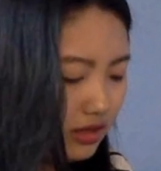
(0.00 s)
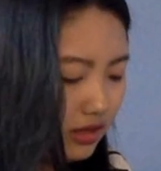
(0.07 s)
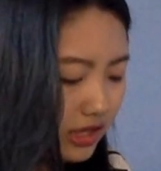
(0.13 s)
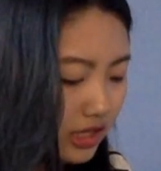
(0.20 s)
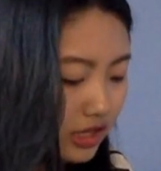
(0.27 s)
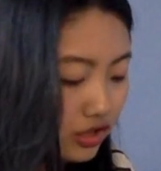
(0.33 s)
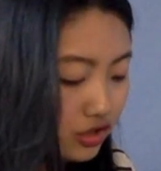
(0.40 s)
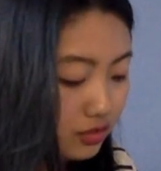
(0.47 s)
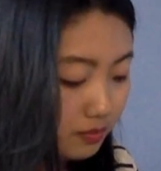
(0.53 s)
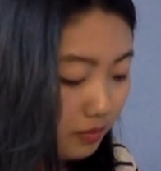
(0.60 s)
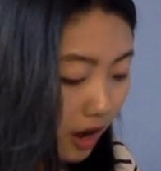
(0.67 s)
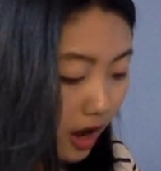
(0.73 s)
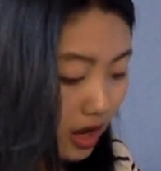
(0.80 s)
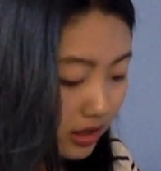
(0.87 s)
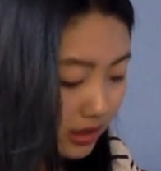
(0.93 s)
Each
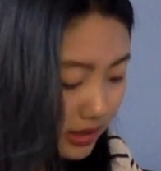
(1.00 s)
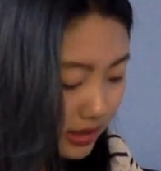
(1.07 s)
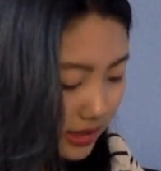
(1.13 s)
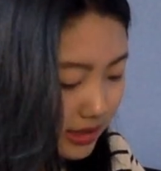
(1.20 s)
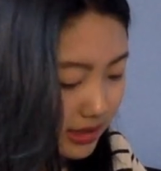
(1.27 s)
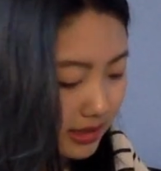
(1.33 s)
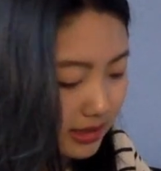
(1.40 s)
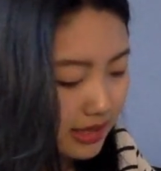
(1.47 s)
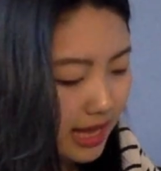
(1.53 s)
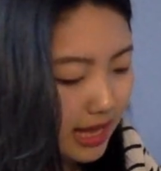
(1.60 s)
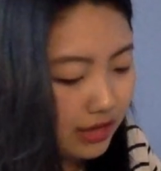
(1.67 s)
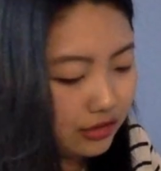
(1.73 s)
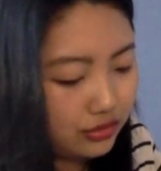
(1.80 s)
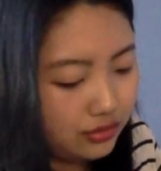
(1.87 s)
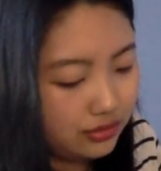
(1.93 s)
box is
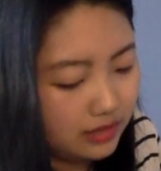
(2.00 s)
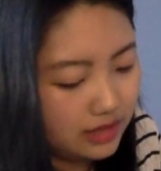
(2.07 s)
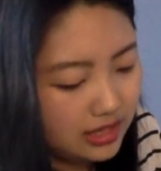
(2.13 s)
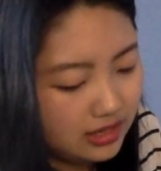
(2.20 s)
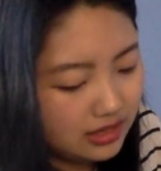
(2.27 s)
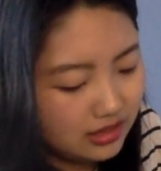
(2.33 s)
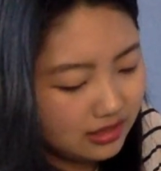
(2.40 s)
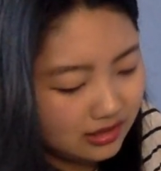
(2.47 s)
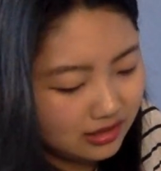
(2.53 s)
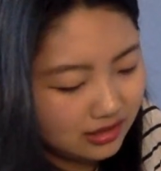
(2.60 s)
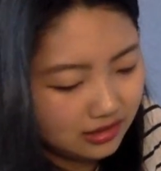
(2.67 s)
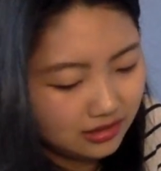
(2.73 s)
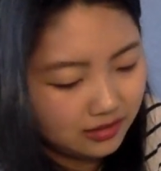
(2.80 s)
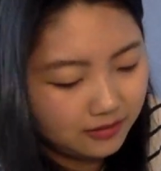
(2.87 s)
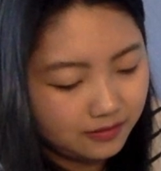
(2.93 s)
actually,
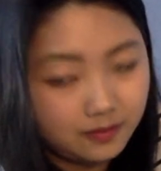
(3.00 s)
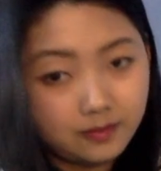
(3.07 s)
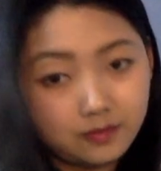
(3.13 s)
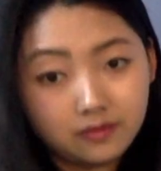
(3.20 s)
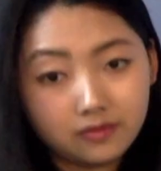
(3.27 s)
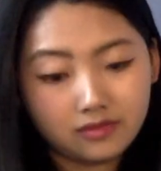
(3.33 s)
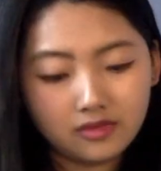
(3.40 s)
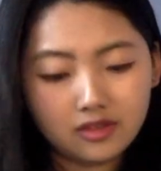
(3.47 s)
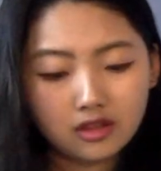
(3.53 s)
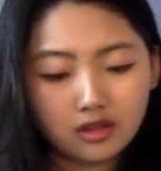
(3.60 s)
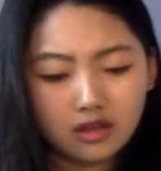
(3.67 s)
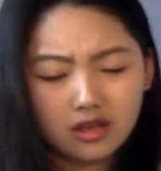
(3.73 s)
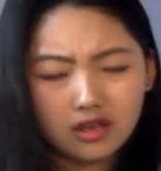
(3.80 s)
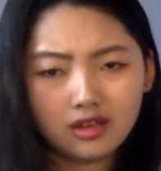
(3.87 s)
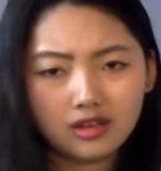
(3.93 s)

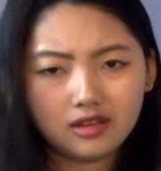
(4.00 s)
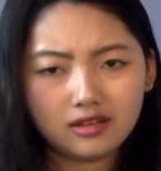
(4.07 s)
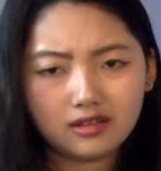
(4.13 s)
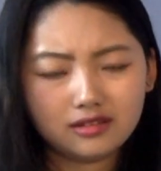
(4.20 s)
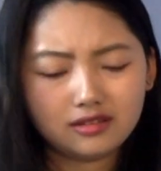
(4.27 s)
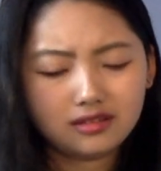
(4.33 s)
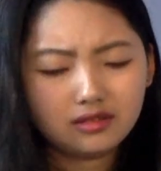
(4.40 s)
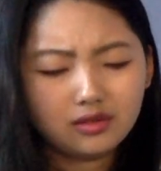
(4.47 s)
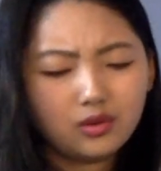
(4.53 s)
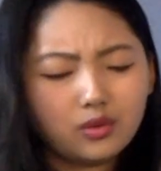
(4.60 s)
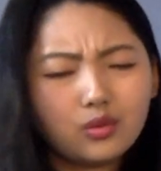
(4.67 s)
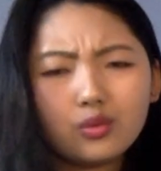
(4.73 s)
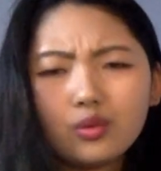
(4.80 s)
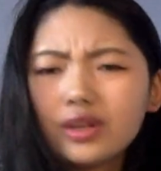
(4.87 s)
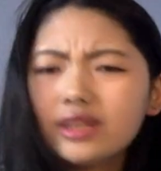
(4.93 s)

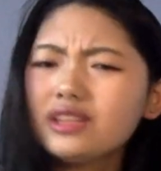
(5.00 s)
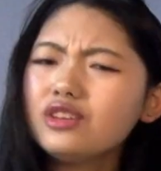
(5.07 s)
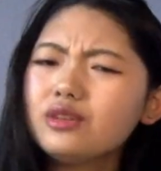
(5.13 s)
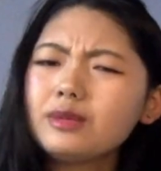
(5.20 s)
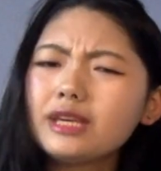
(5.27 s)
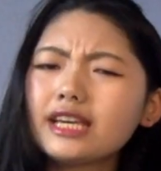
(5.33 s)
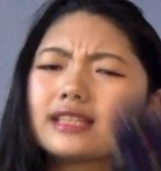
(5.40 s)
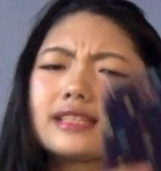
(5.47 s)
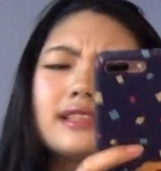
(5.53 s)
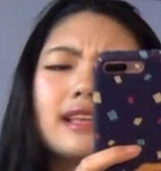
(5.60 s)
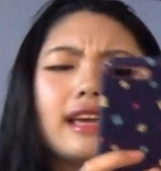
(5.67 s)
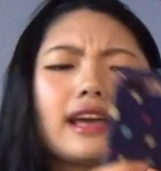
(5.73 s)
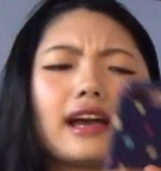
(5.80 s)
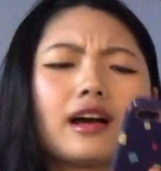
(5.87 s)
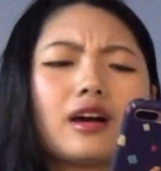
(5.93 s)
what did UPS say?
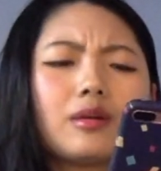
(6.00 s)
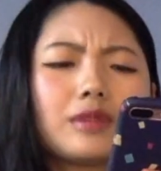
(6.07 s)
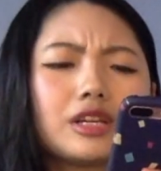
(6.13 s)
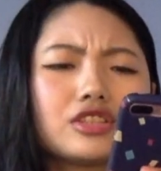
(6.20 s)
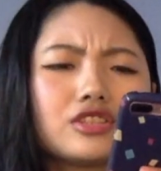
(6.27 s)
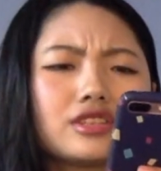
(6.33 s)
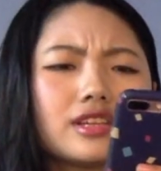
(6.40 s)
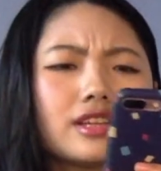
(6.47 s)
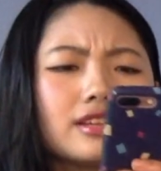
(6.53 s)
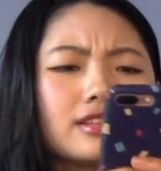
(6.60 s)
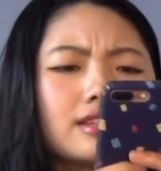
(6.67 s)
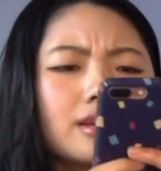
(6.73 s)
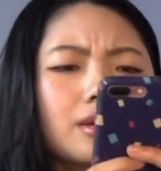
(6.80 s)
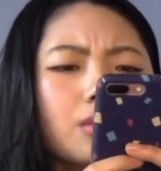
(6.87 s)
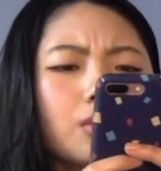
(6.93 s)
How much does
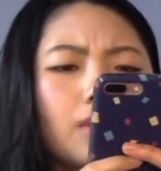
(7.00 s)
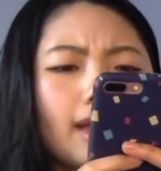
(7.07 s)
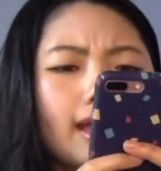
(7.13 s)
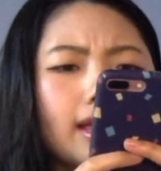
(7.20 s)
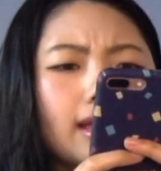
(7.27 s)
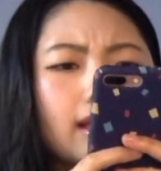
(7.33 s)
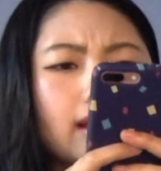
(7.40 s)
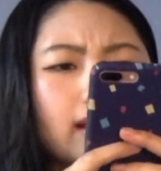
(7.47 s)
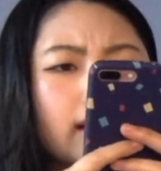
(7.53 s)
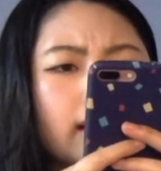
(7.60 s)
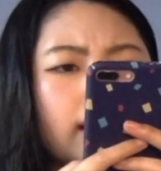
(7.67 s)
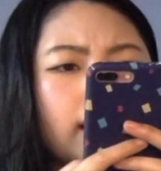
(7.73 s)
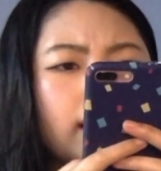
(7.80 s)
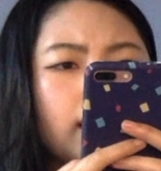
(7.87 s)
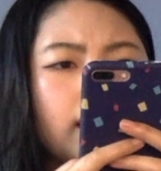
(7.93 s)
it weigh?
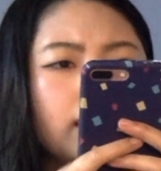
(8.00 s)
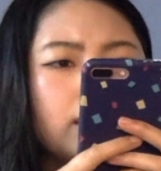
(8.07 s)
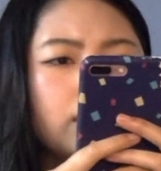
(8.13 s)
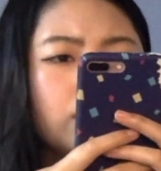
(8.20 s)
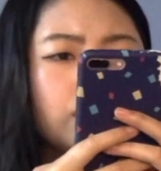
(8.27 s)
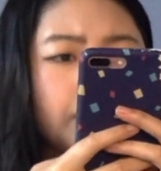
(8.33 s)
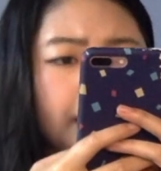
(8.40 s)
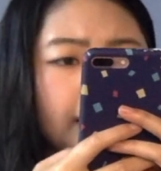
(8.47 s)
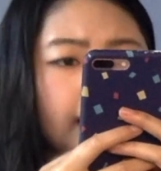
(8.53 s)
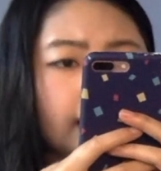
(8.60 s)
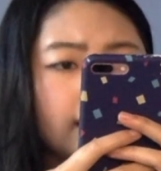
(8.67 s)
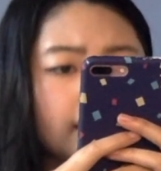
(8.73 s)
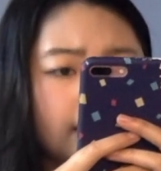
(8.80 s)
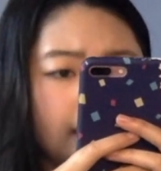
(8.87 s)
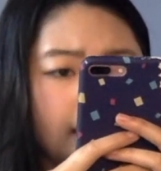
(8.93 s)
UPS
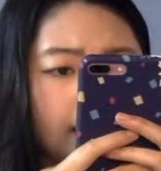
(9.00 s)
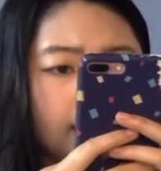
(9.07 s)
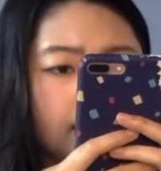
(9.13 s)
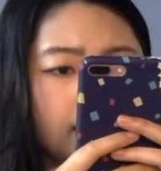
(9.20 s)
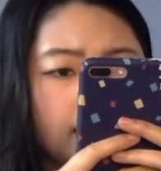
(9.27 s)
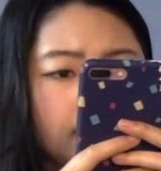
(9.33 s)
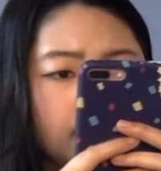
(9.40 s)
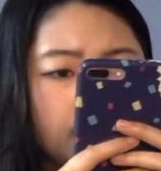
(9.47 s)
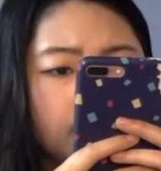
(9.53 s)
says